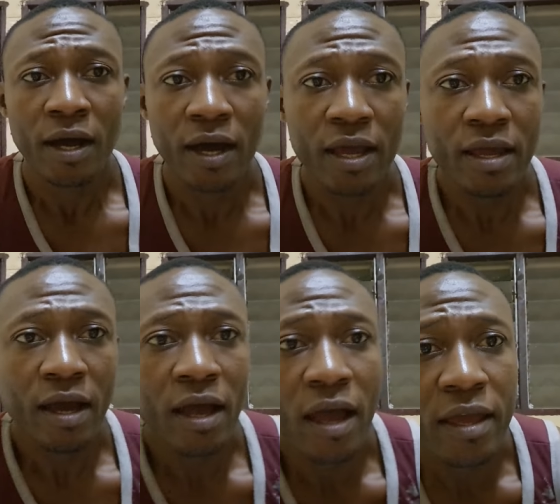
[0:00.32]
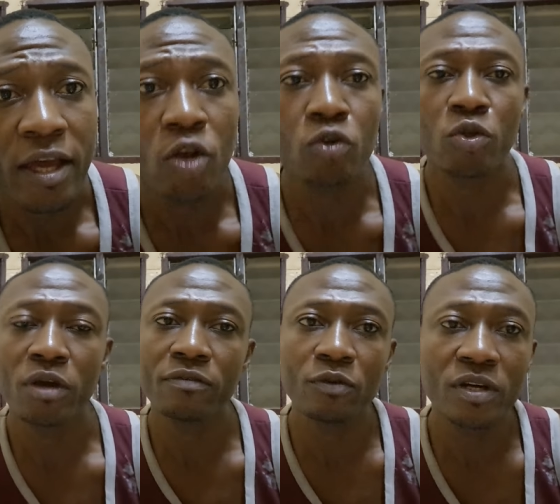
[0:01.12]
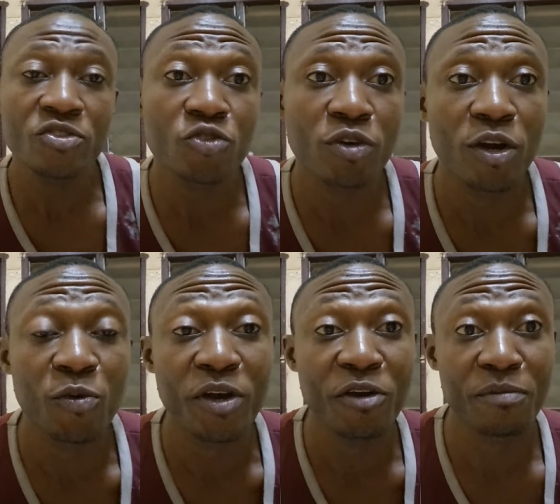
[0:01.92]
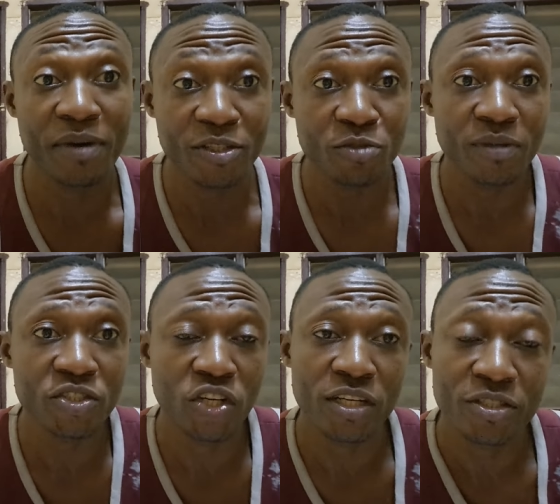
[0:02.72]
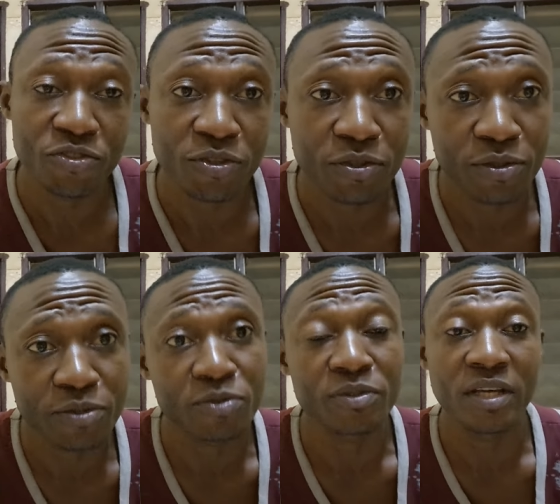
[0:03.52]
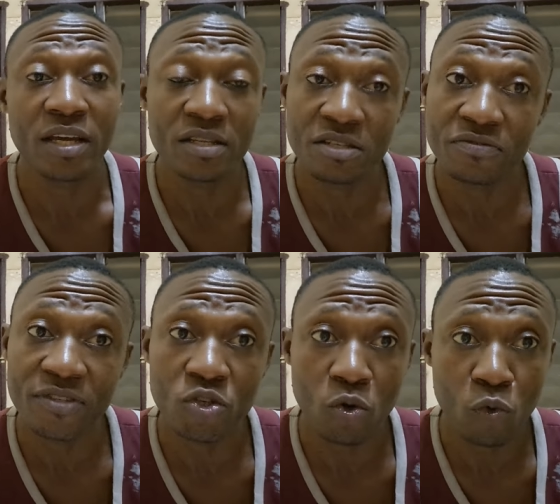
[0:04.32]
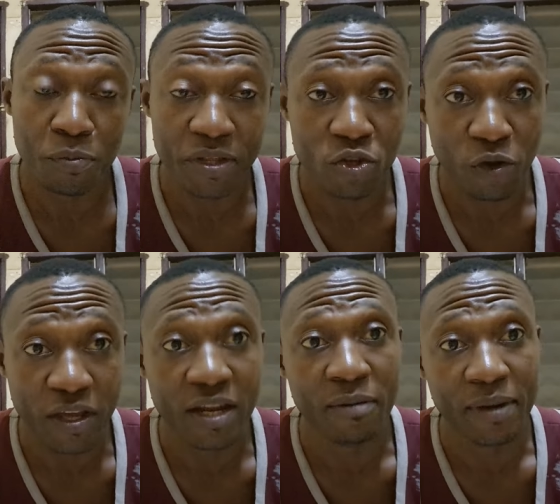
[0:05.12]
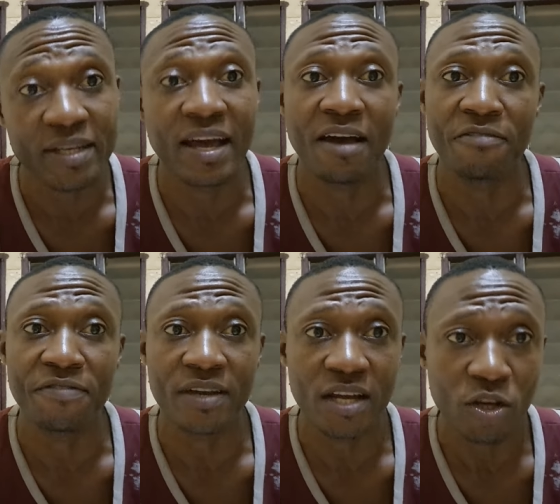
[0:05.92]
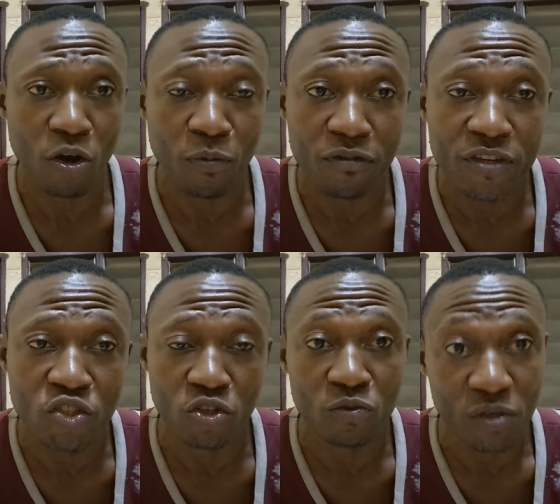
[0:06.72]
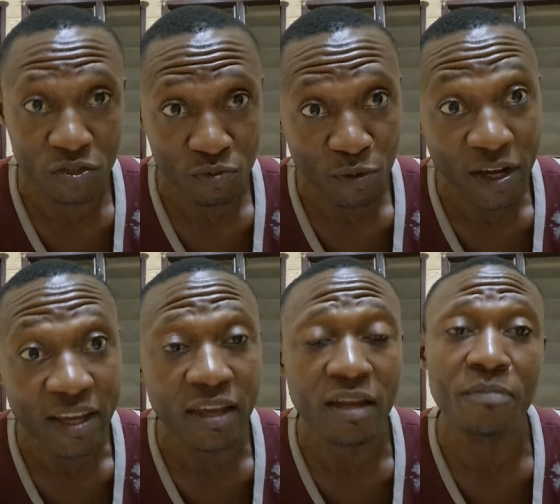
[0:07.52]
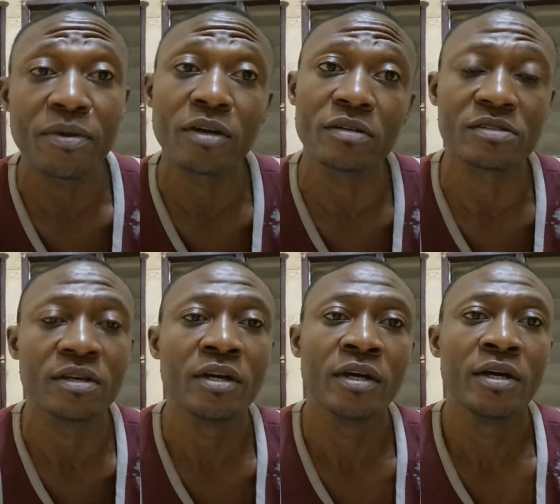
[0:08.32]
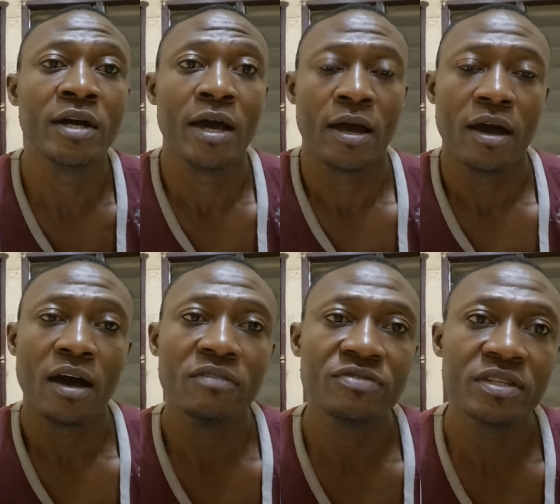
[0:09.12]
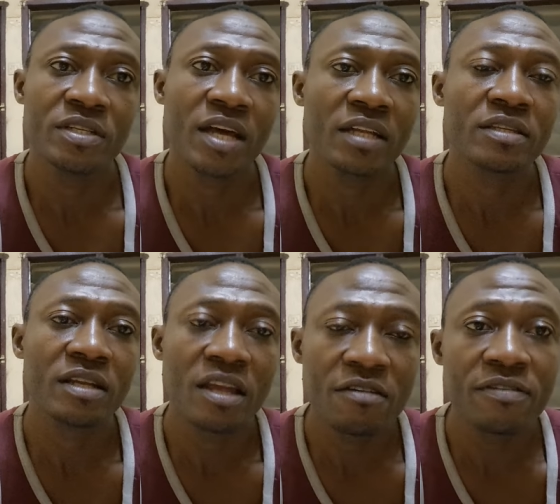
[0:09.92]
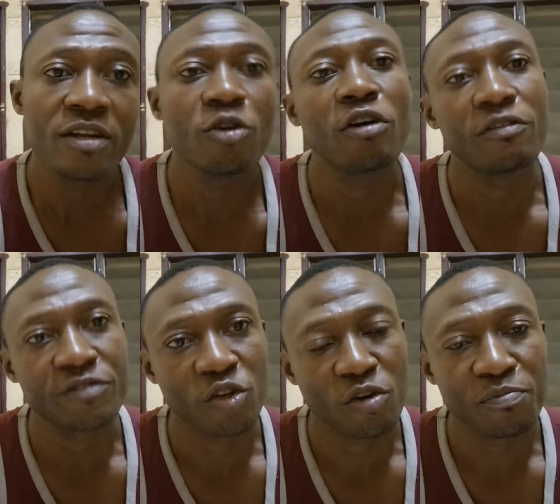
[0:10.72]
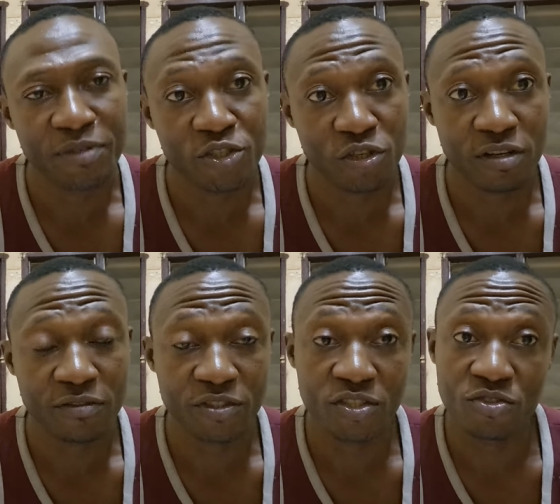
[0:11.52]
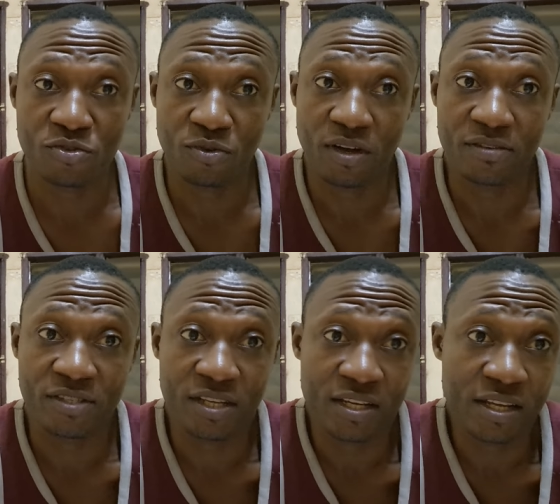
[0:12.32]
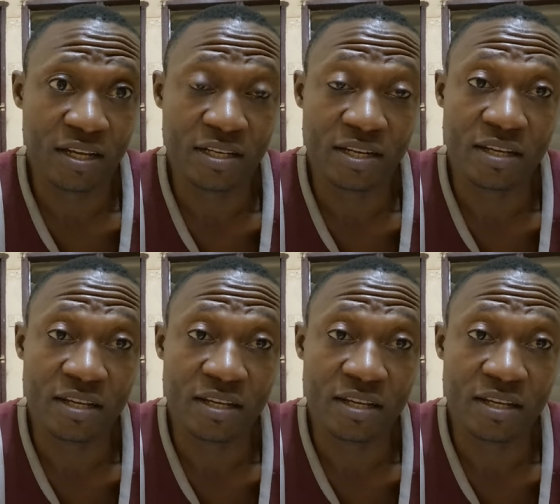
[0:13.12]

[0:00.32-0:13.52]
Hi, hello to everyone. So you are welcome back to my channel. So today in this video we'll be talking about the African Cup of Nations once more again, because I've seen that the level of the competition have changed. So I've said that